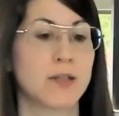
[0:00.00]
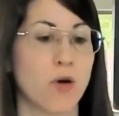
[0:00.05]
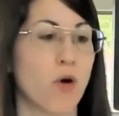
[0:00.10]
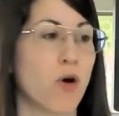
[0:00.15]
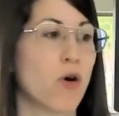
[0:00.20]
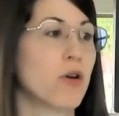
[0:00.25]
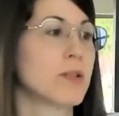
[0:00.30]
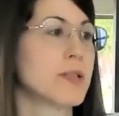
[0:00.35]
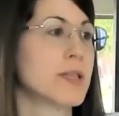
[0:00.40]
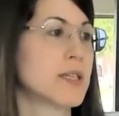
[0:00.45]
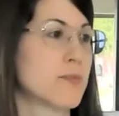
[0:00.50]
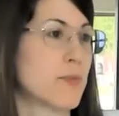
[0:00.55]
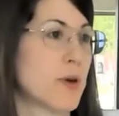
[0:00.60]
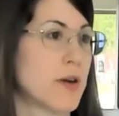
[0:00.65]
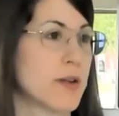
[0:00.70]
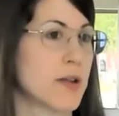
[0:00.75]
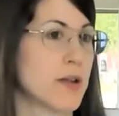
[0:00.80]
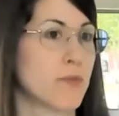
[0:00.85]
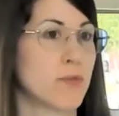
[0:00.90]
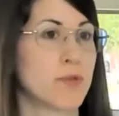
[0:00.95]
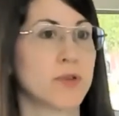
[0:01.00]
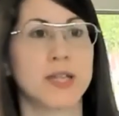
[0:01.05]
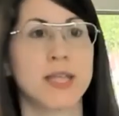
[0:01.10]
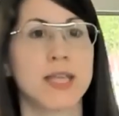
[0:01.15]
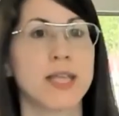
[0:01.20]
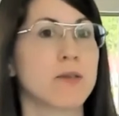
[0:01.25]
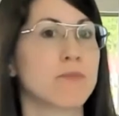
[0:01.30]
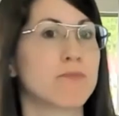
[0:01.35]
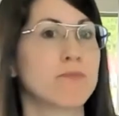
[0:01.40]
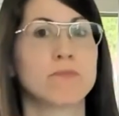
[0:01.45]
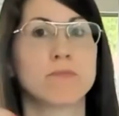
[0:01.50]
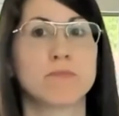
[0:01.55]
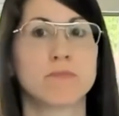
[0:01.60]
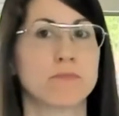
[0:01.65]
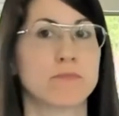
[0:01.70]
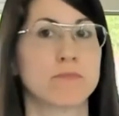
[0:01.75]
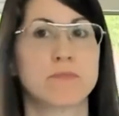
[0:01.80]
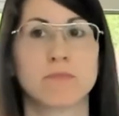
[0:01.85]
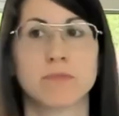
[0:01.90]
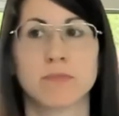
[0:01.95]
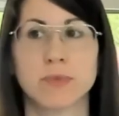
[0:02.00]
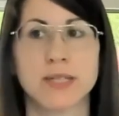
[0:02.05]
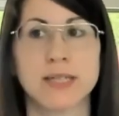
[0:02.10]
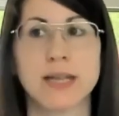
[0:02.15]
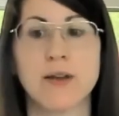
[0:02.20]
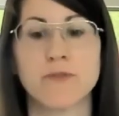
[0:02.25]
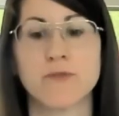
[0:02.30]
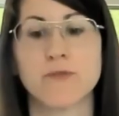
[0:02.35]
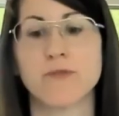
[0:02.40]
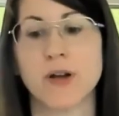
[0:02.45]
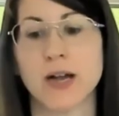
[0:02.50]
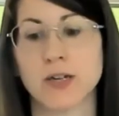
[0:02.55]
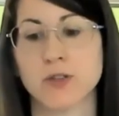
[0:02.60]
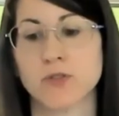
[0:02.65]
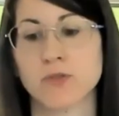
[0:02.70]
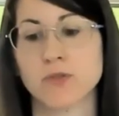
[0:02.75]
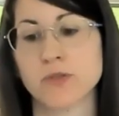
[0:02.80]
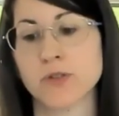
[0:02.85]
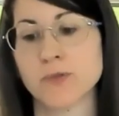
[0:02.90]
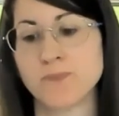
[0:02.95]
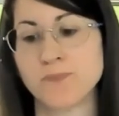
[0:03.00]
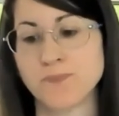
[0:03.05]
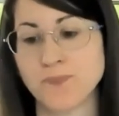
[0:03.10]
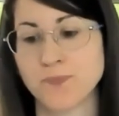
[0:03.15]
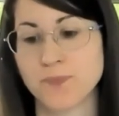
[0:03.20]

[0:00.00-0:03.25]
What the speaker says: all these variables in some factors